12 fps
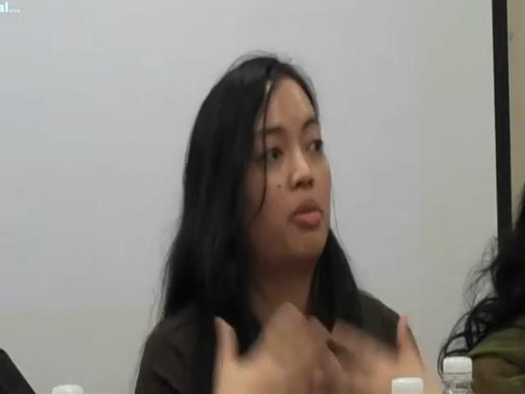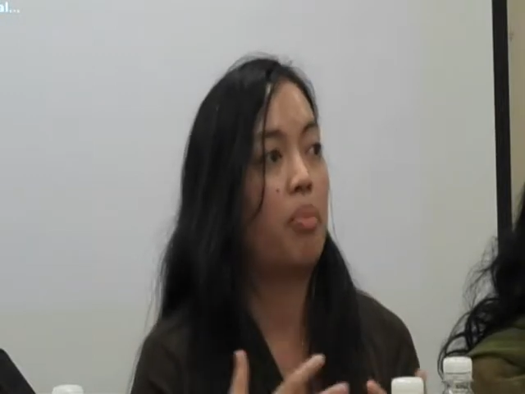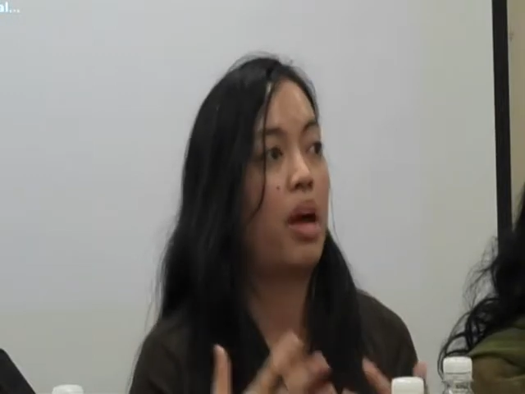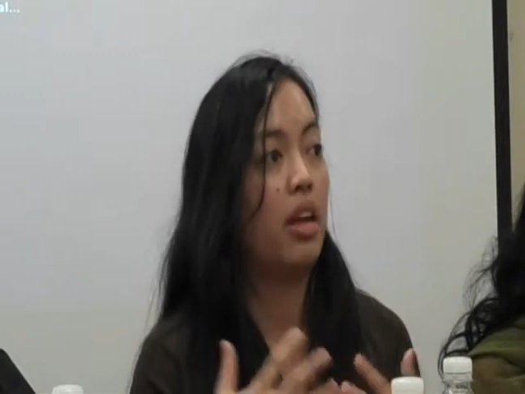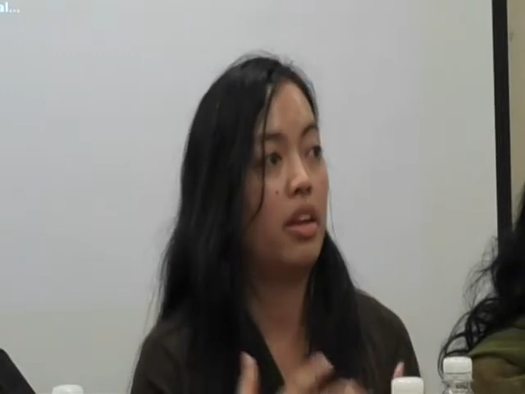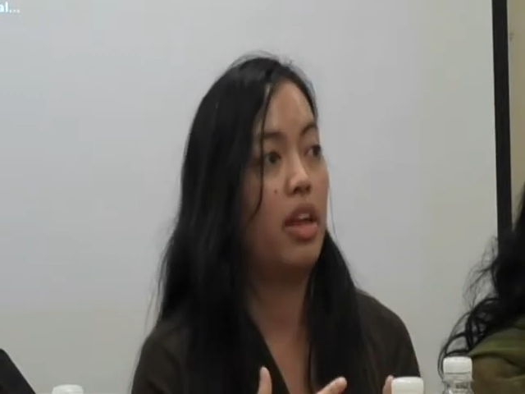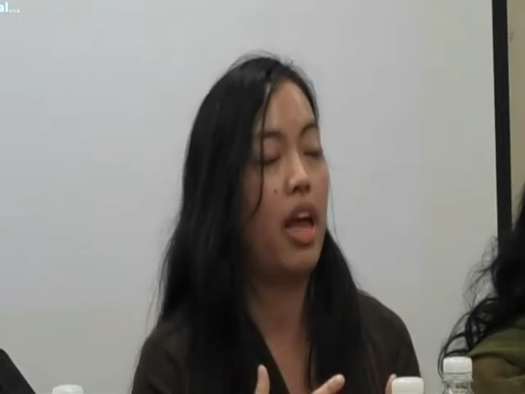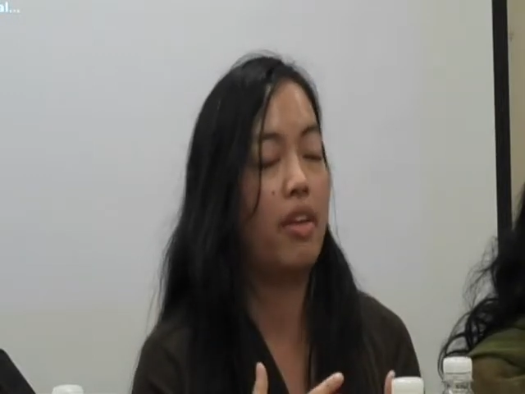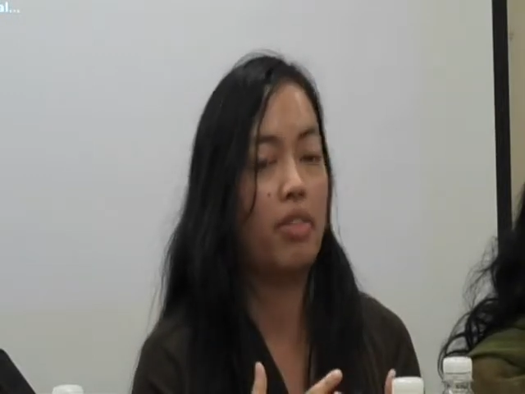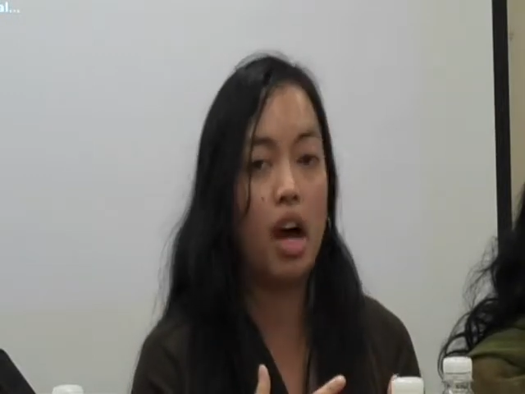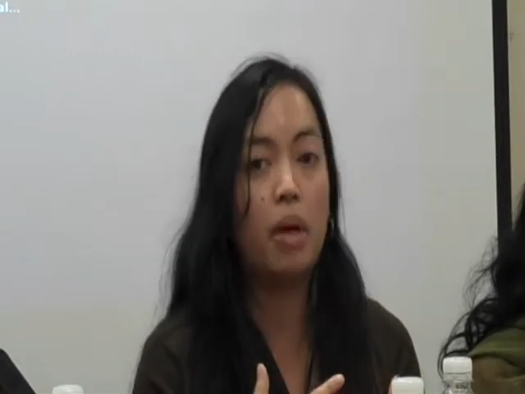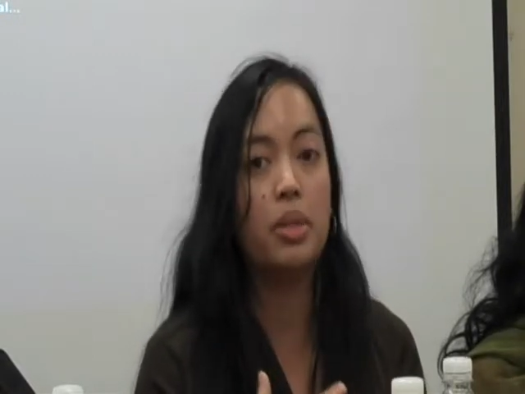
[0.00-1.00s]
might
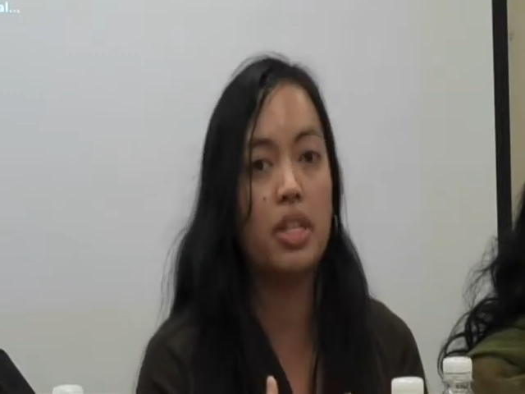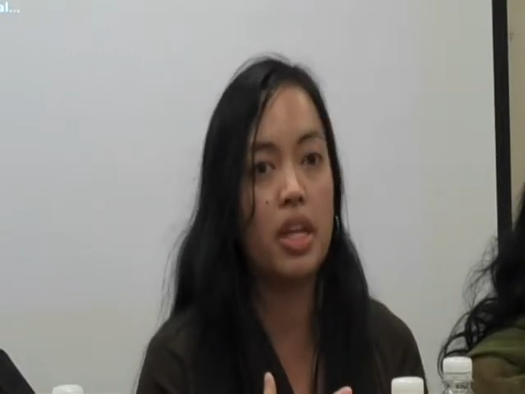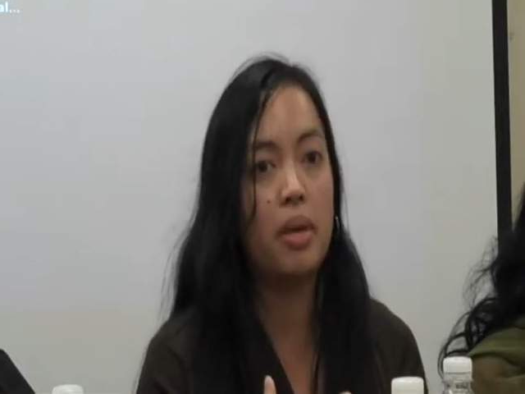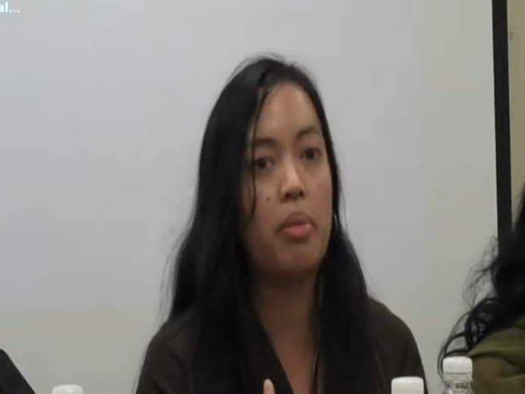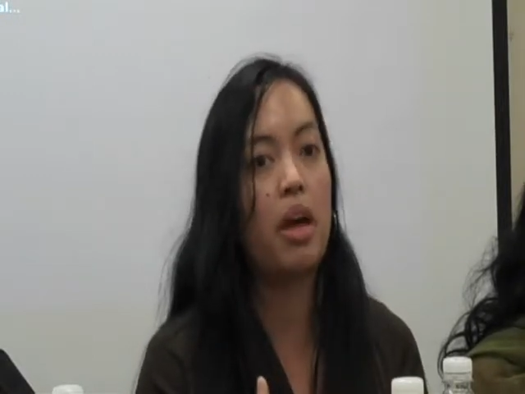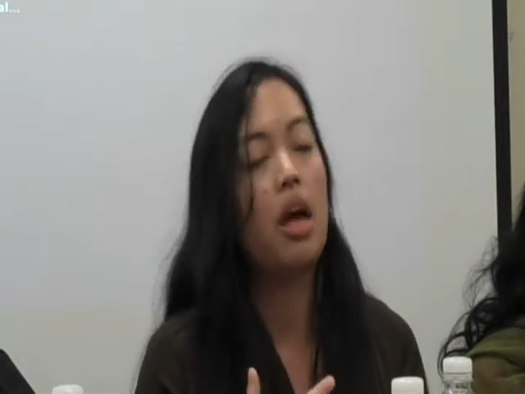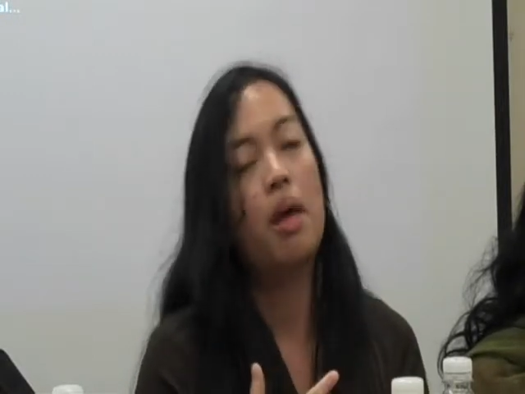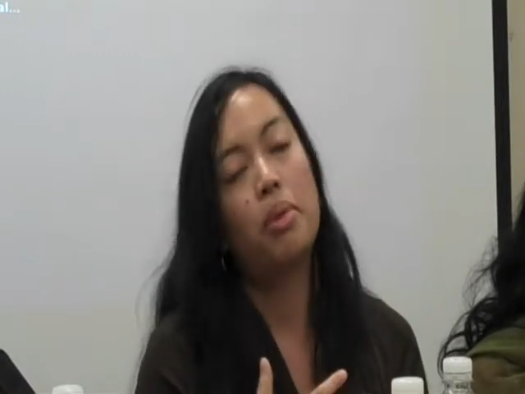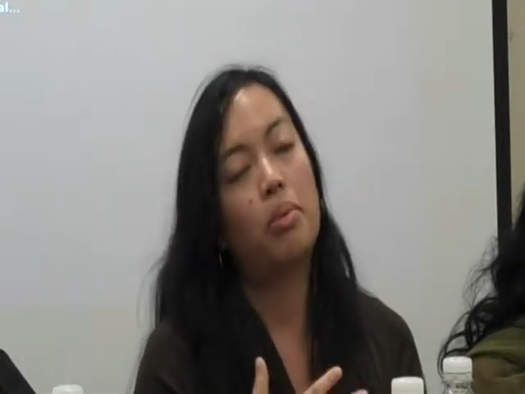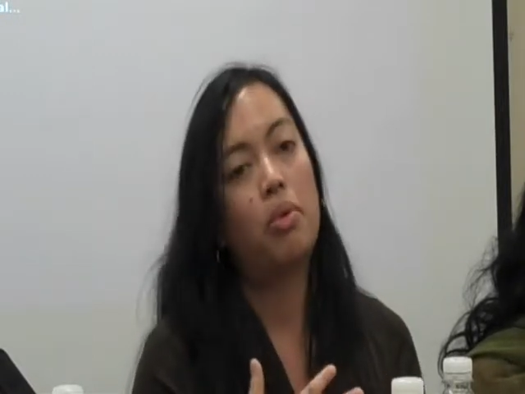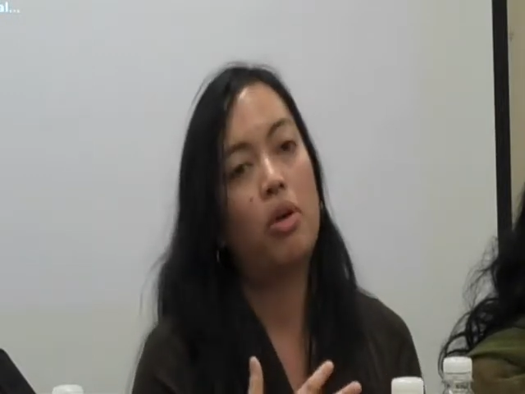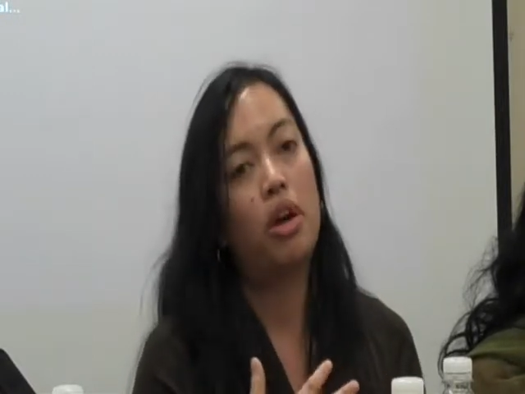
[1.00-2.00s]
have come to them,
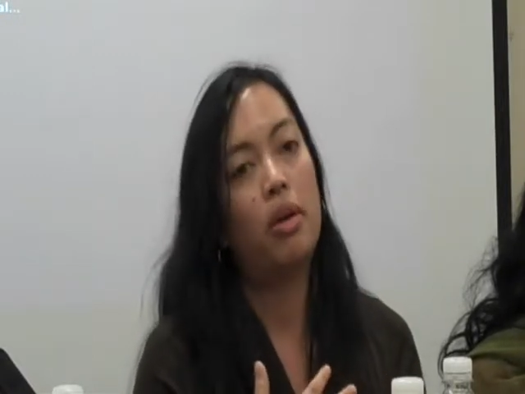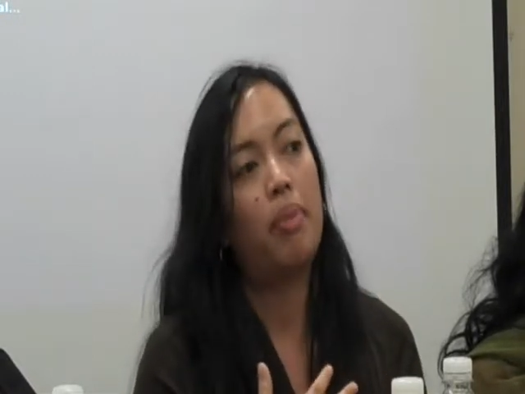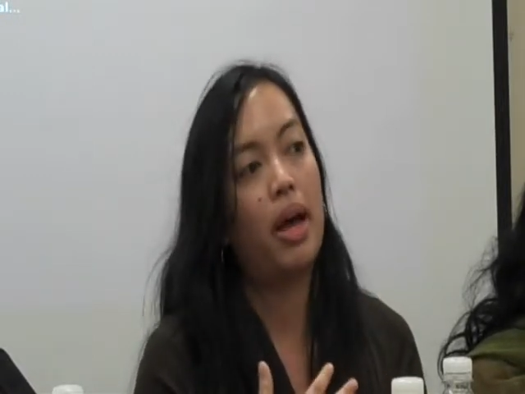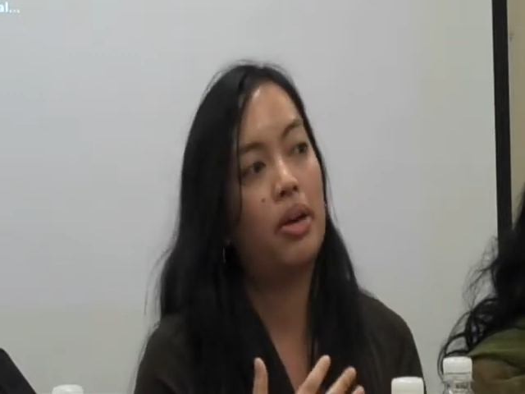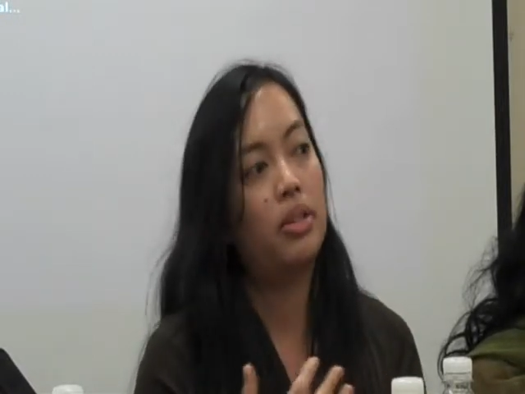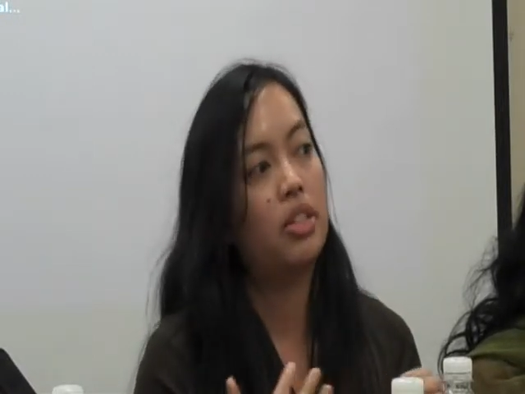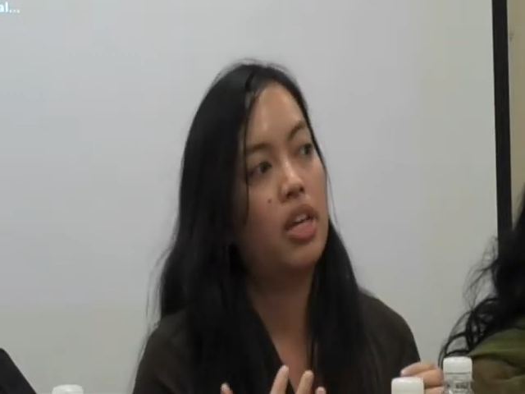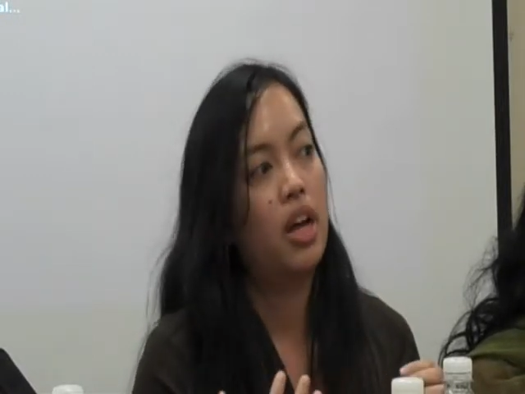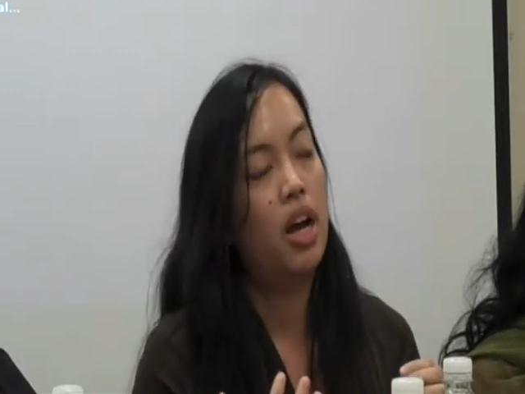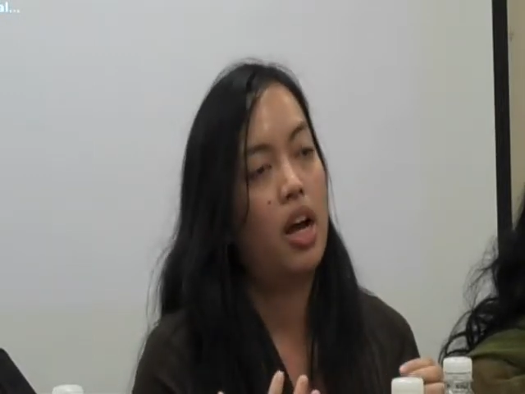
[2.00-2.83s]
but more about